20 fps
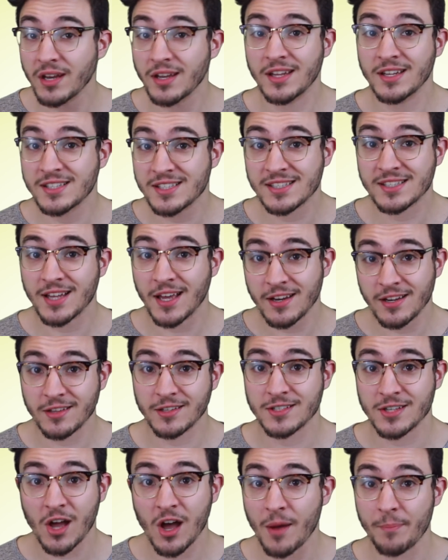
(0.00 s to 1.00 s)
But it's tight
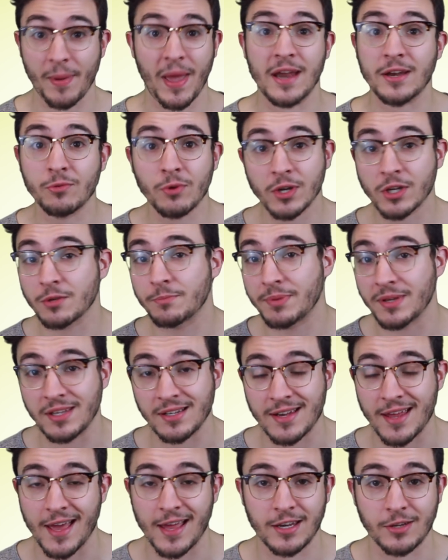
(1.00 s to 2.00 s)
at the top. Anyone could
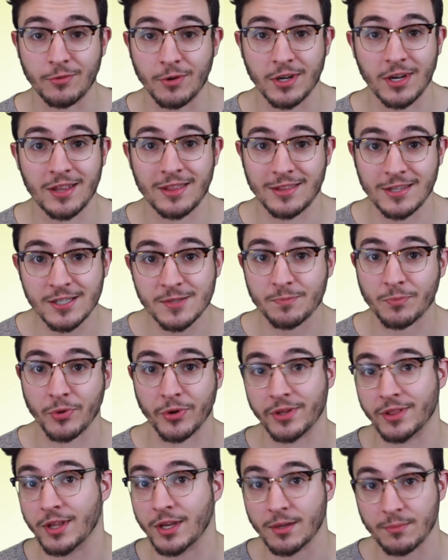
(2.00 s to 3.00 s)
beat anyone at this
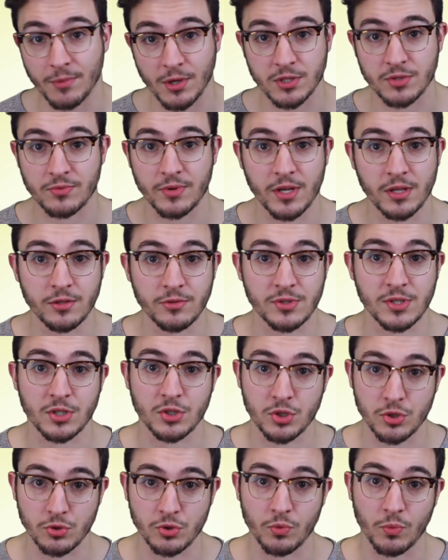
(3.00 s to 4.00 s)
point, like Monterrey
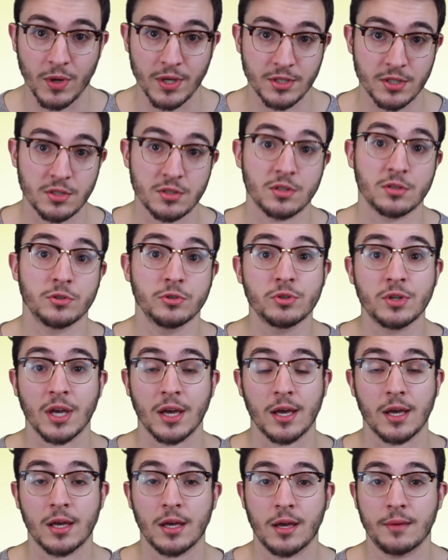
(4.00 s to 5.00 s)
losing 2-1 to
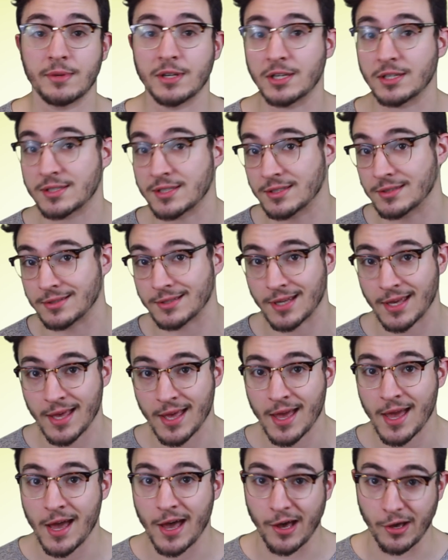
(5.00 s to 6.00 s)
Toluca. I mean, it didn't
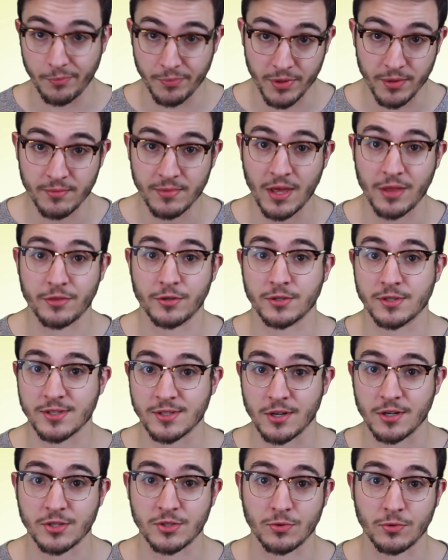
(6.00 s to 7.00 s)
help them that their
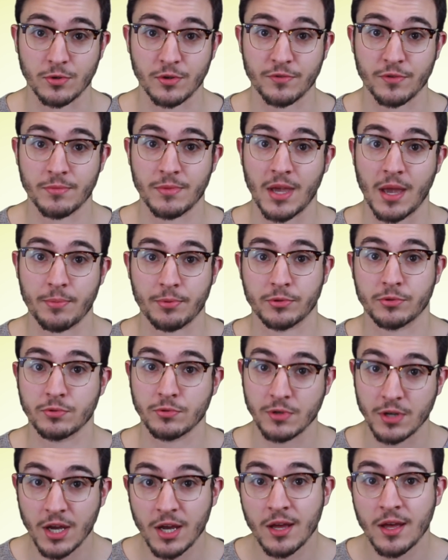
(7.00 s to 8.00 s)
star scorer from the
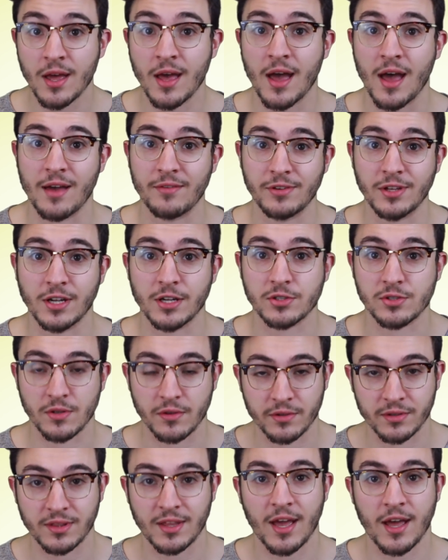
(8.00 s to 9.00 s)
Apertura, Avila
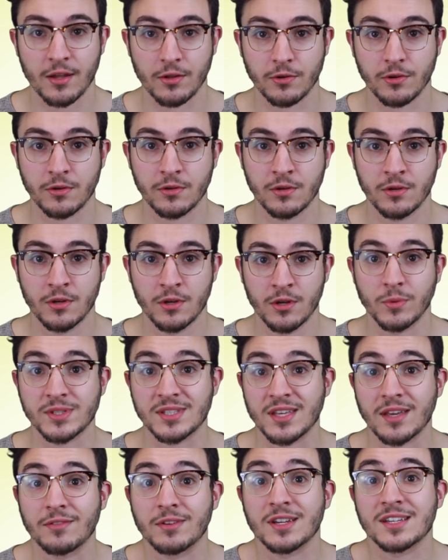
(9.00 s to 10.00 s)
Hurtado,
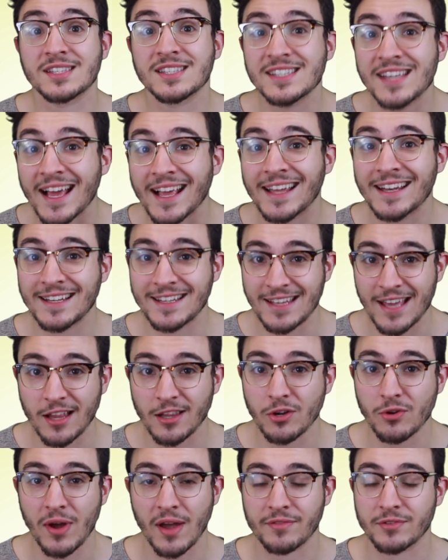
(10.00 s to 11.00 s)
was given a 2nd
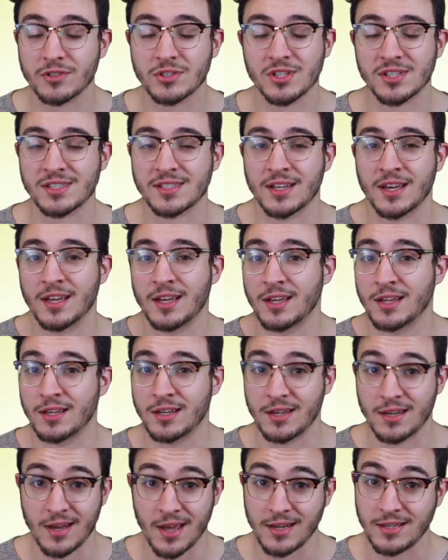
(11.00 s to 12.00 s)
yellow after
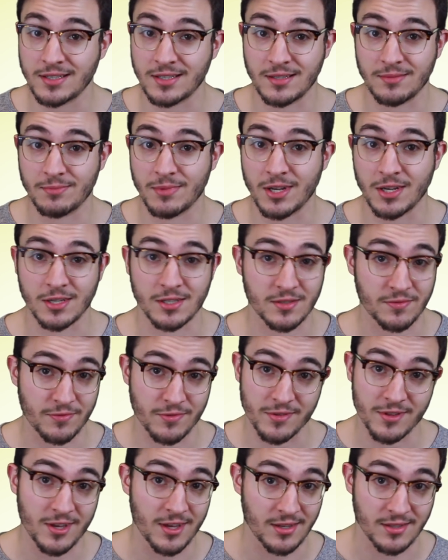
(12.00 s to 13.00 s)
just 19 minutes
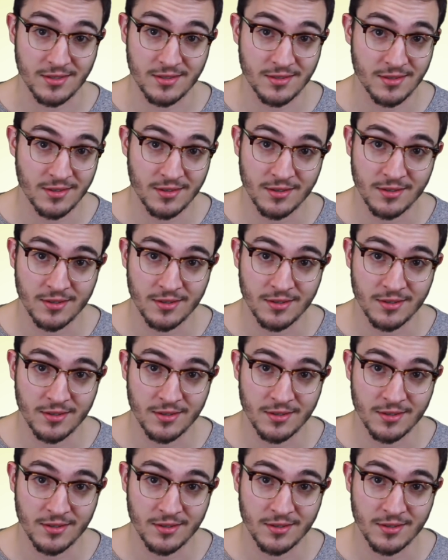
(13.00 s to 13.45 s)
for this.